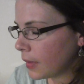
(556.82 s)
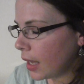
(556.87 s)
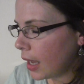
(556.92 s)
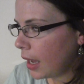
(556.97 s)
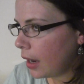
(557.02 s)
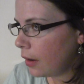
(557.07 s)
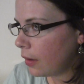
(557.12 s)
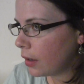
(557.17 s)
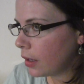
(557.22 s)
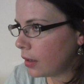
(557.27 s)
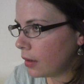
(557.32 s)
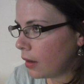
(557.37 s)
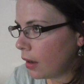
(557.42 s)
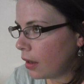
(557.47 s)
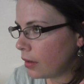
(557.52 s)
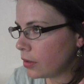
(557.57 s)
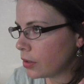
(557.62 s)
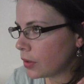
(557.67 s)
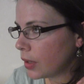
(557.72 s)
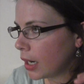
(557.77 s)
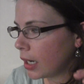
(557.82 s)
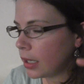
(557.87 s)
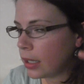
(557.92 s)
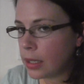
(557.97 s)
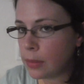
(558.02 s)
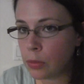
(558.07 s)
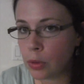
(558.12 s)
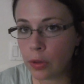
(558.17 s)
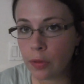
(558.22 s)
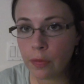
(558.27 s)
air cannot
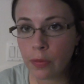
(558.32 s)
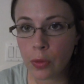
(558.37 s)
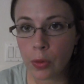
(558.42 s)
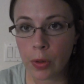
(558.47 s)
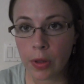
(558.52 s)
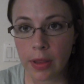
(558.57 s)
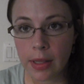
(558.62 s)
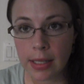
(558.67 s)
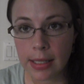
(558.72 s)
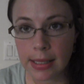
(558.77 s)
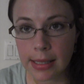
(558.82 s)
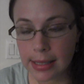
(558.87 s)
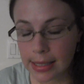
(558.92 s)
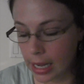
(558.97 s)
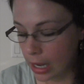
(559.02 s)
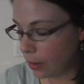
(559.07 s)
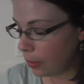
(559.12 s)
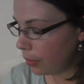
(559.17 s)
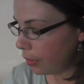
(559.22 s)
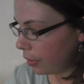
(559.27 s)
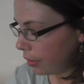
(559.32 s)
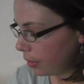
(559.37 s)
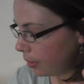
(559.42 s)
directly move north to south.